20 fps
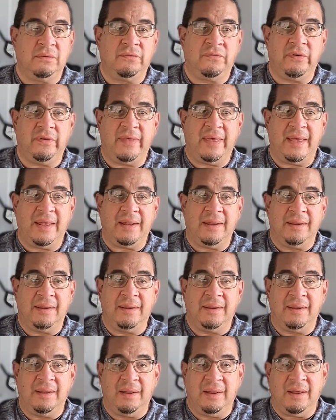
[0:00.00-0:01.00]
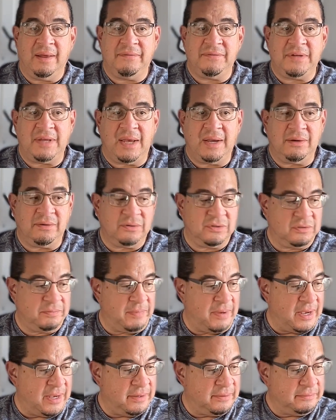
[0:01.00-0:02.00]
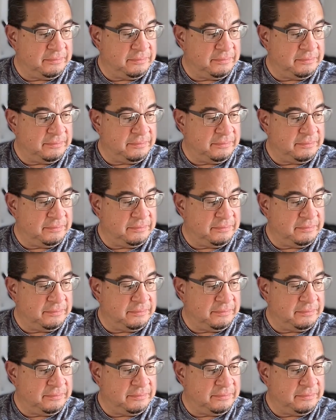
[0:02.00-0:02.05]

for that left tackle spot.